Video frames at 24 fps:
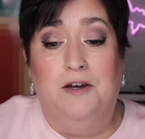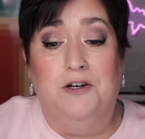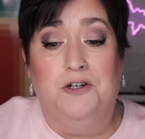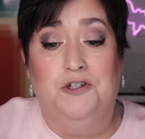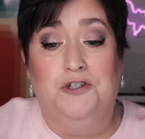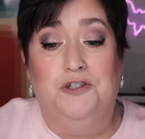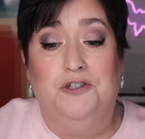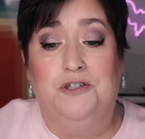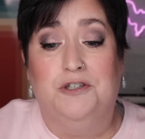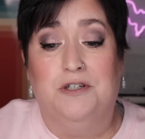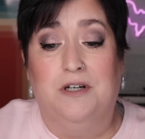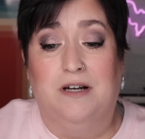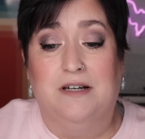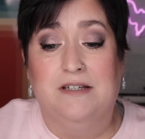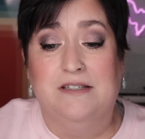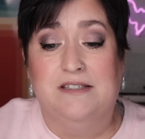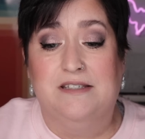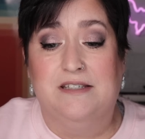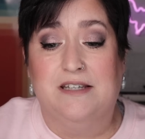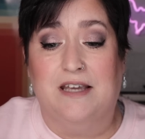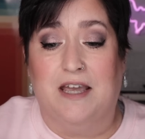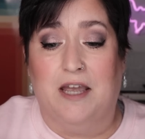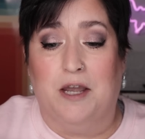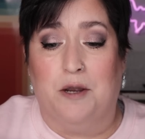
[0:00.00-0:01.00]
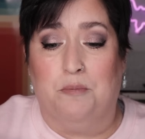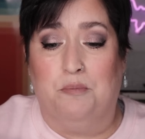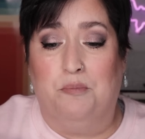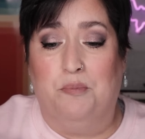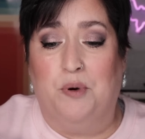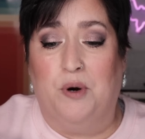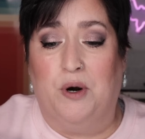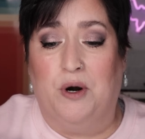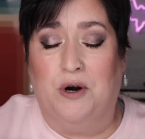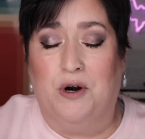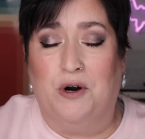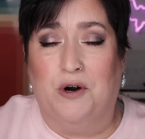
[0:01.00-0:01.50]
just a
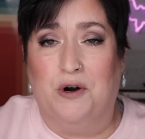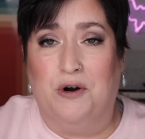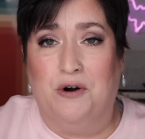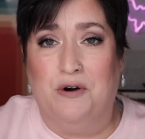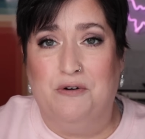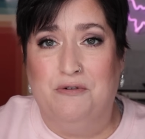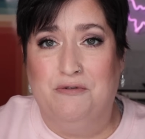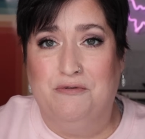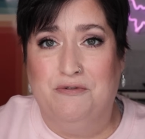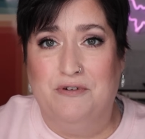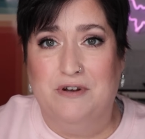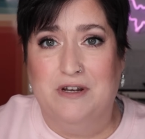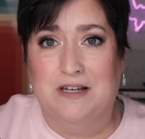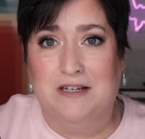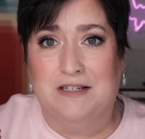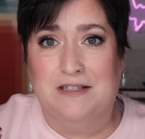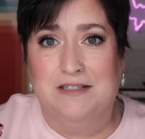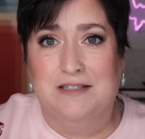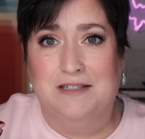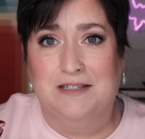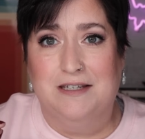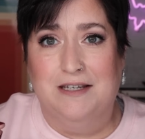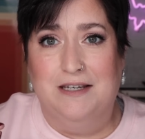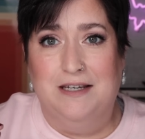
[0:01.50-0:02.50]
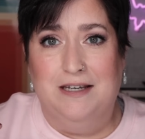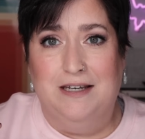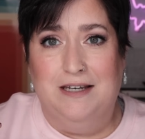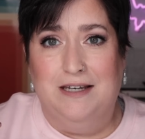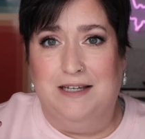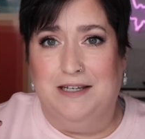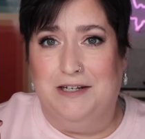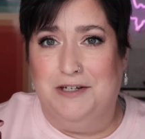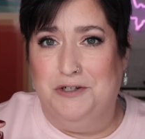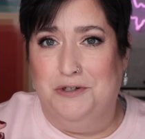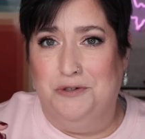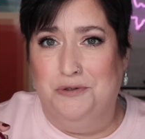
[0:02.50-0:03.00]
perfect
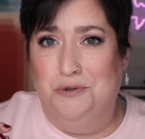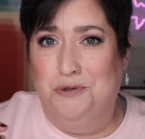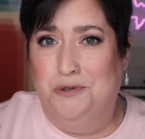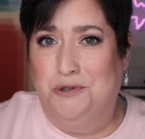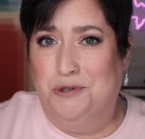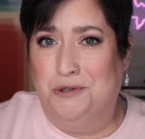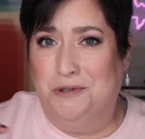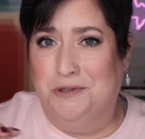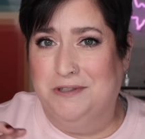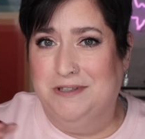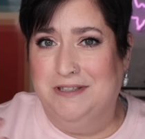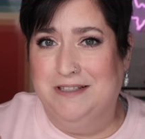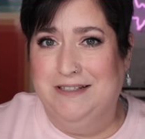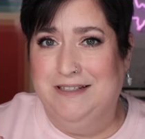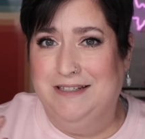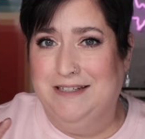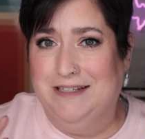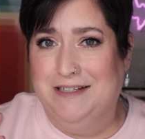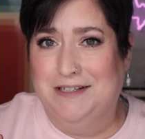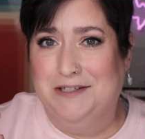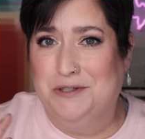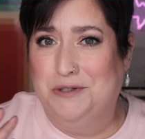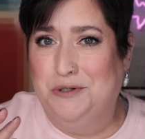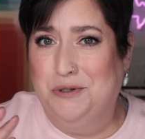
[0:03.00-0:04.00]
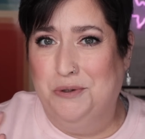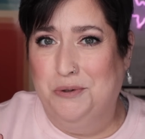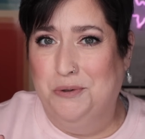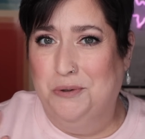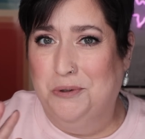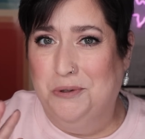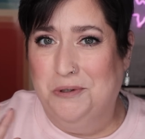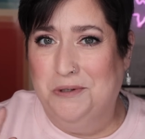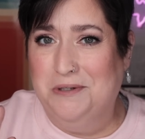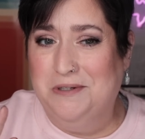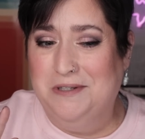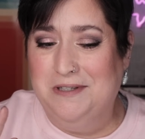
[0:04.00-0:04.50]
neutral leaning
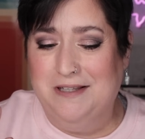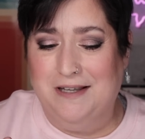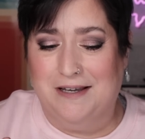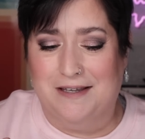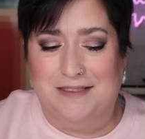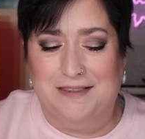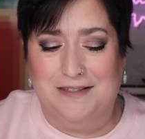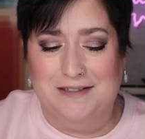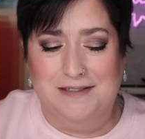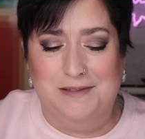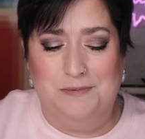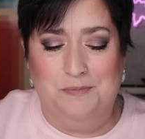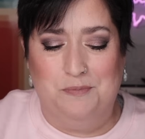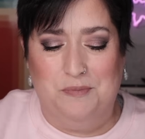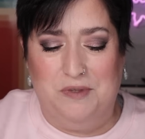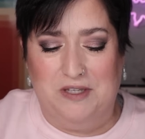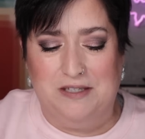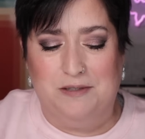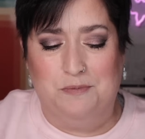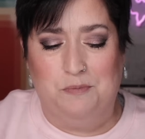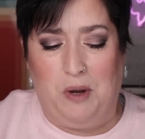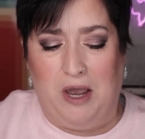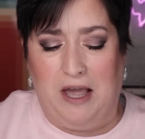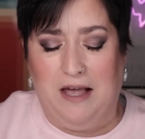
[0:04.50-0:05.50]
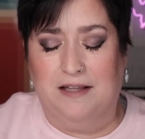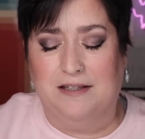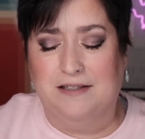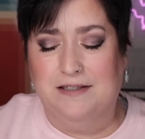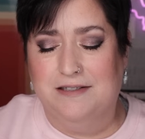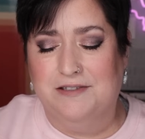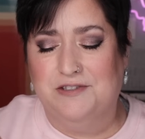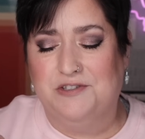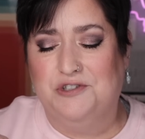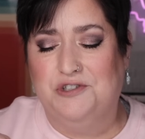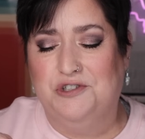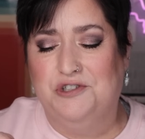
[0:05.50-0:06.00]
cool. Like this, this palette
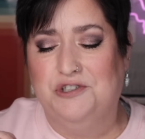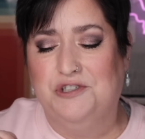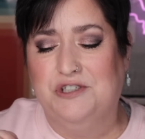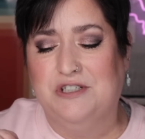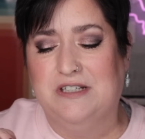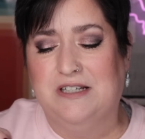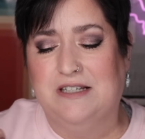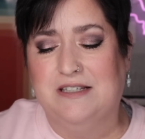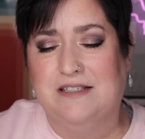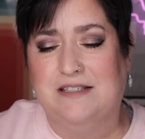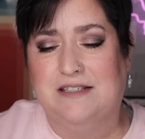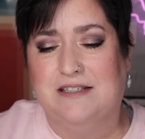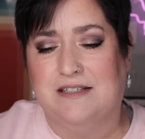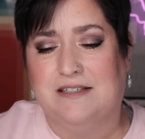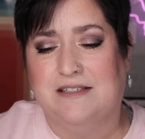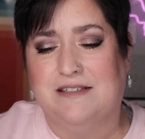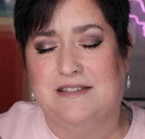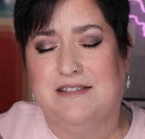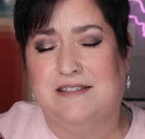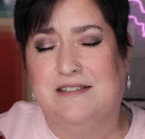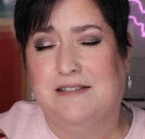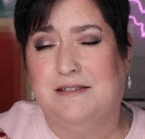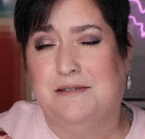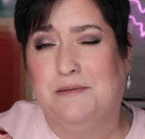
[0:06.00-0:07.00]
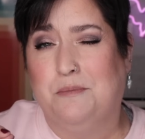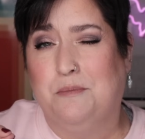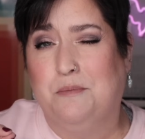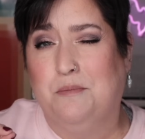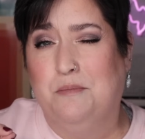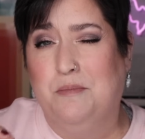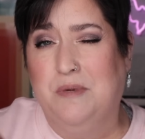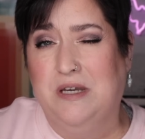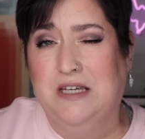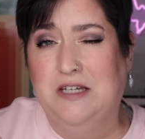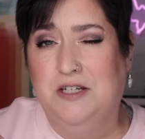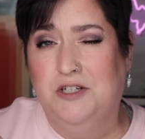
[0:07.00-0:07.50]
is just a
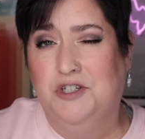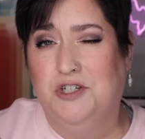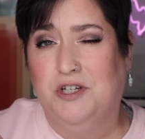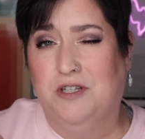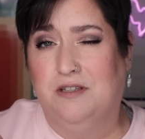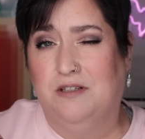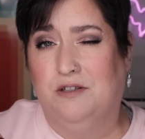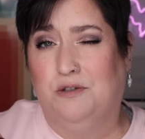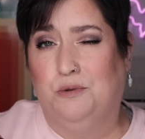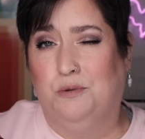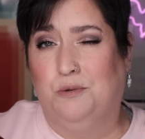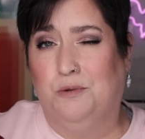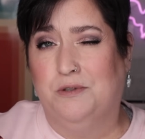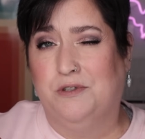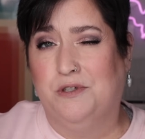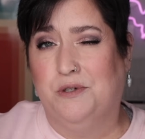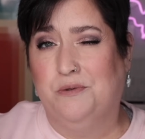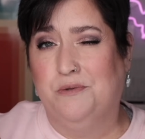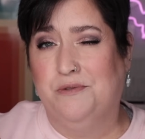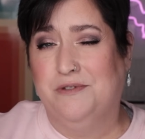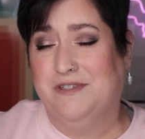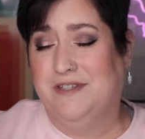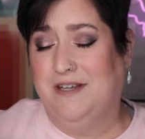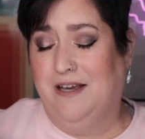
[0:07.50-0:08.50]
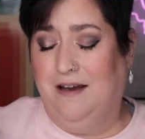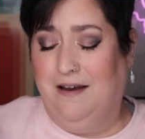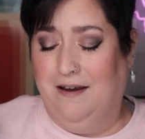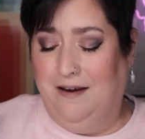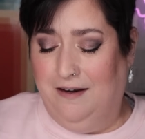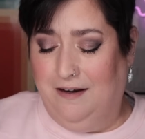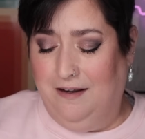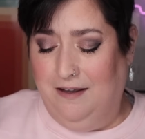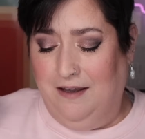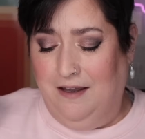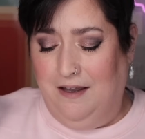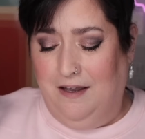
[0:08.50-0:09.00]
smidge on the cool tone
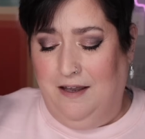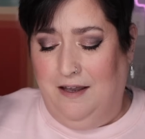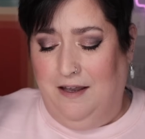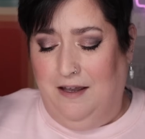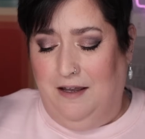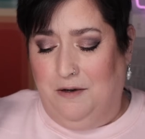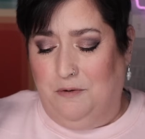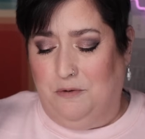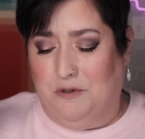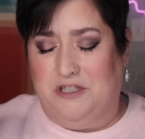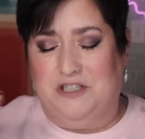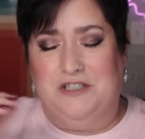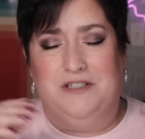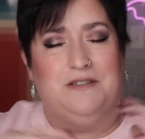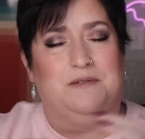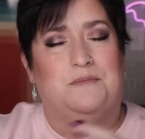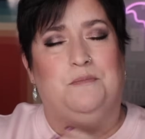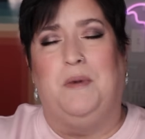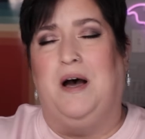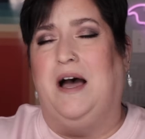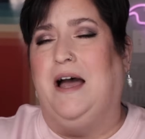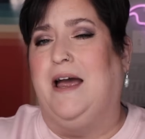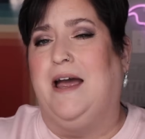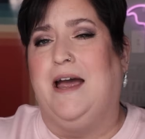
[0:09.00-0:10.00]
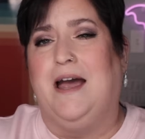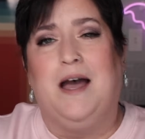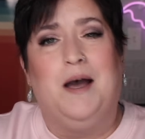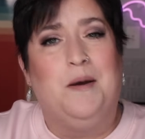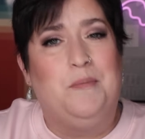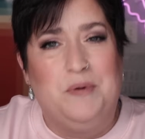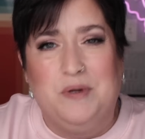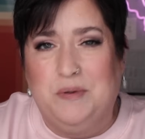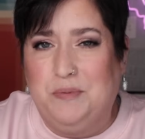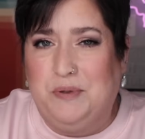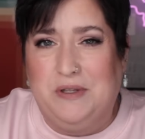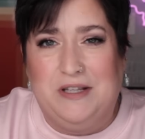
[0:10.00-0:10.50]
side, which is my
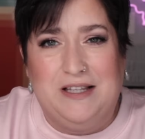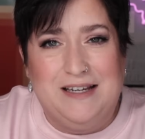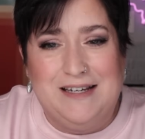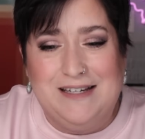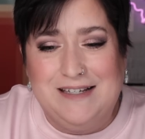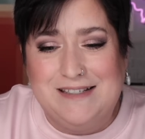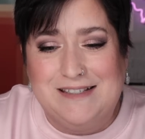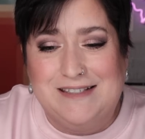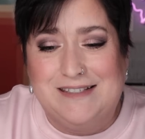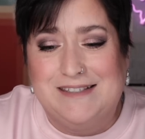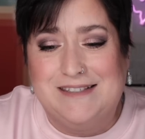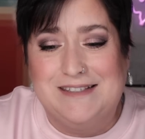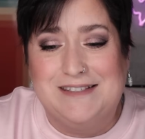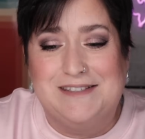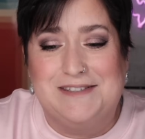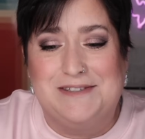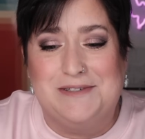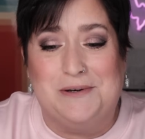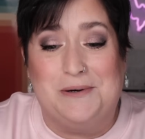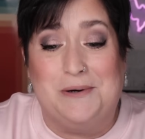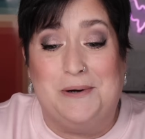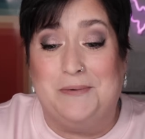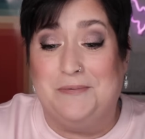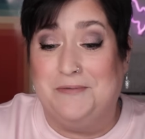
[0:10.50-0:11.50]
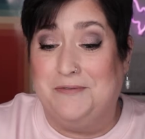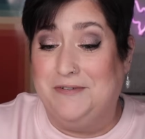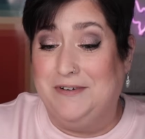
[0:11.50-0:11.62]
happy place. So I'm